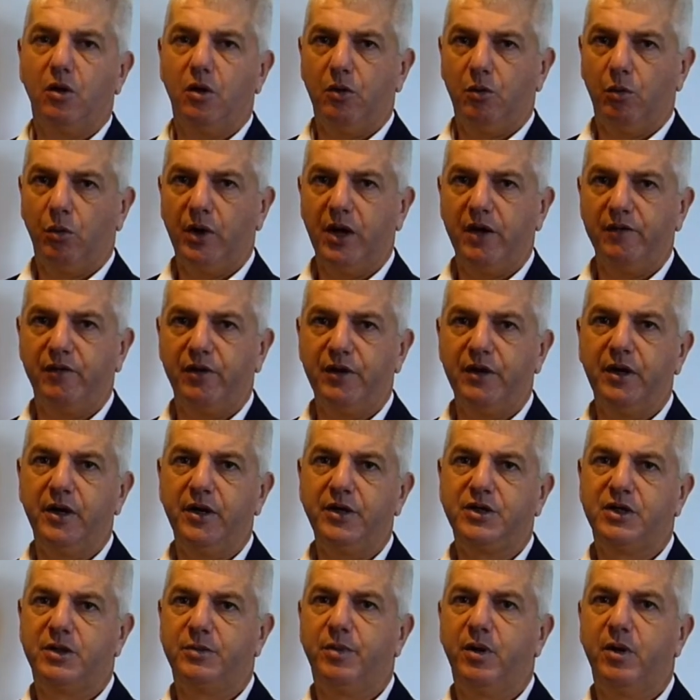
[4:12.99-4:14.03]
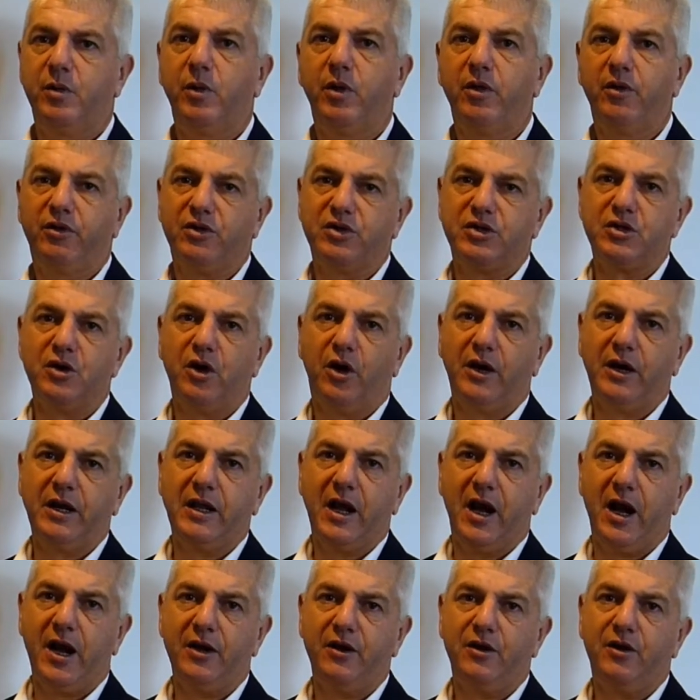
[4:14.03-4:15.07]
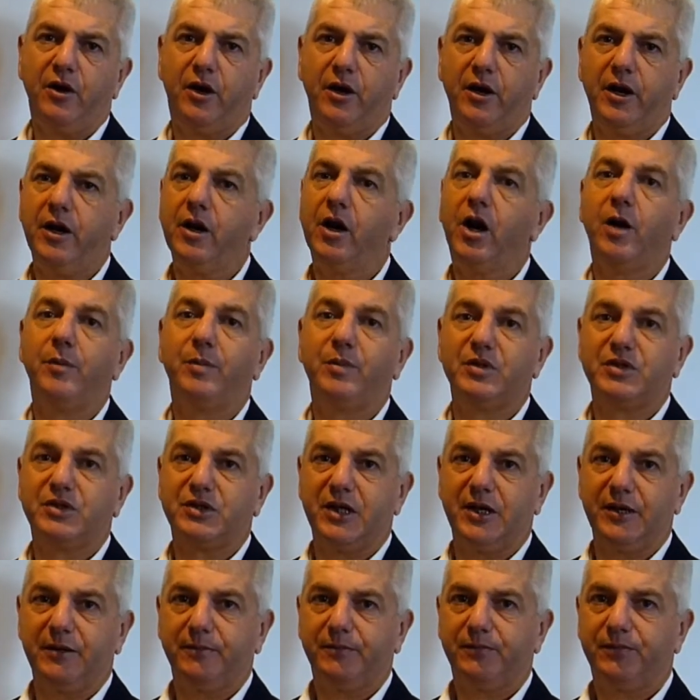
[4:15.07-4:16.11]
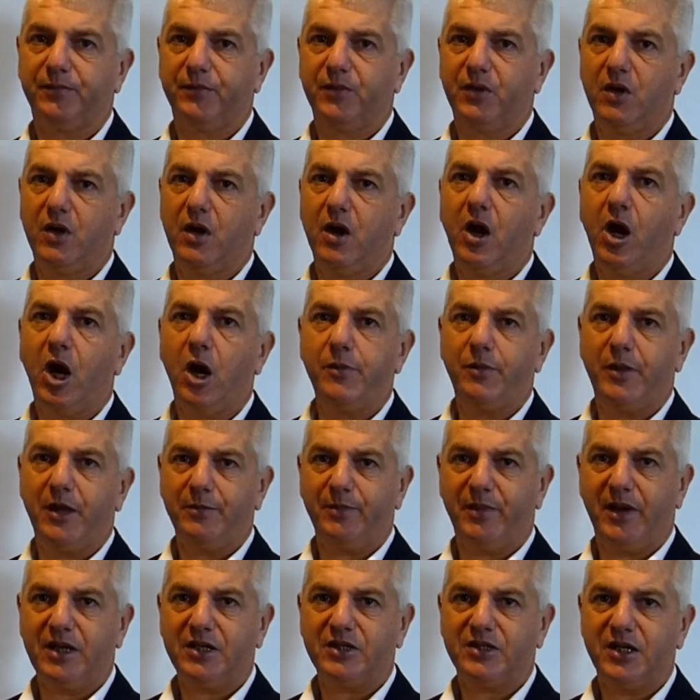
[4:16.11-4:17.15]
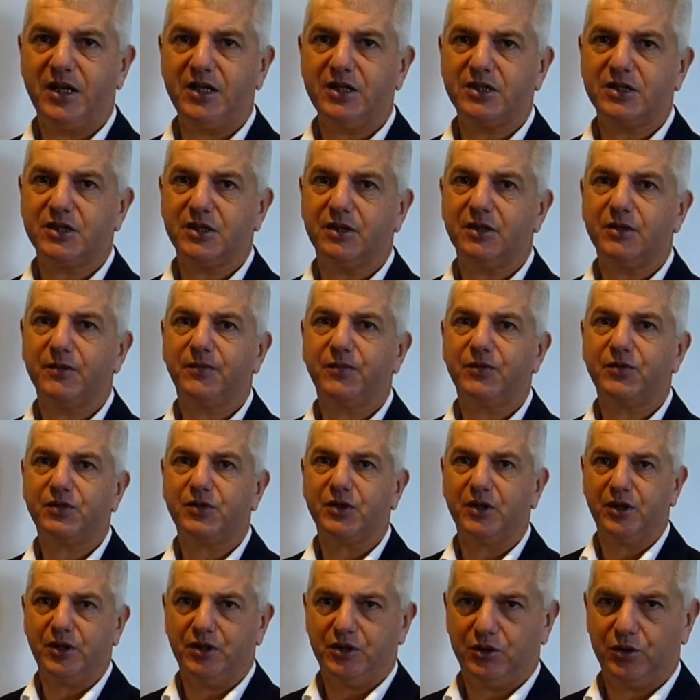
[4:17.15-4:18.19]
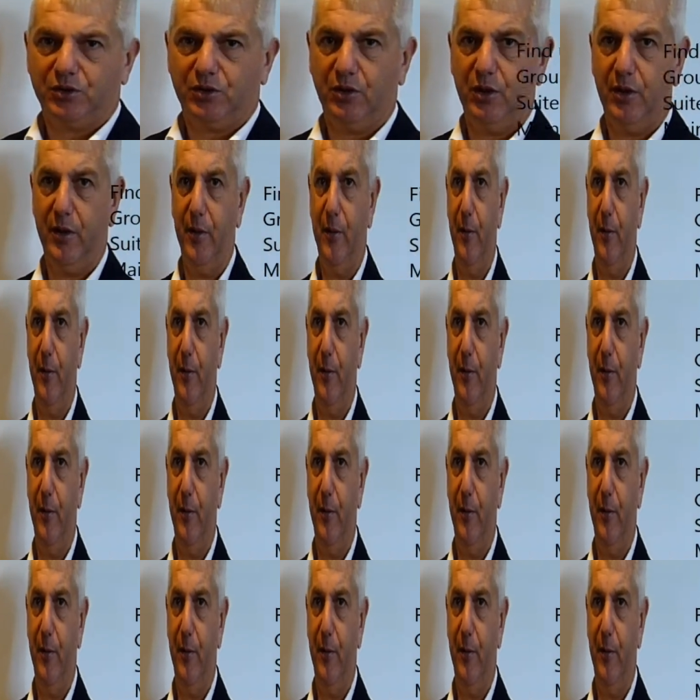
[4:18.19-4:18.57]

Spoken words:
whatever it needs to be, whether it's 98 or 99%. Hope that makes sense. See you shortly.